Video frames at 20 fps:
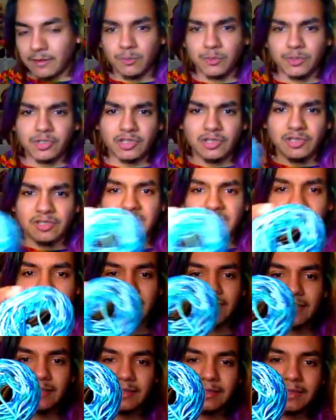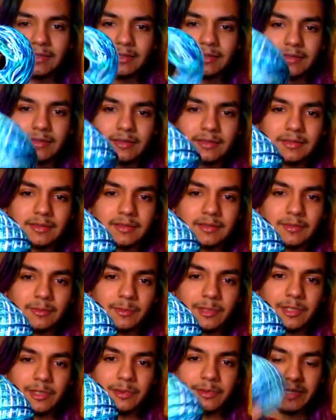which looks like this.
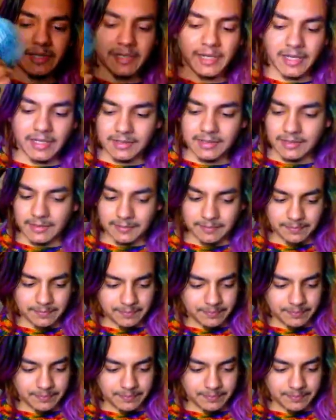Really, really nice.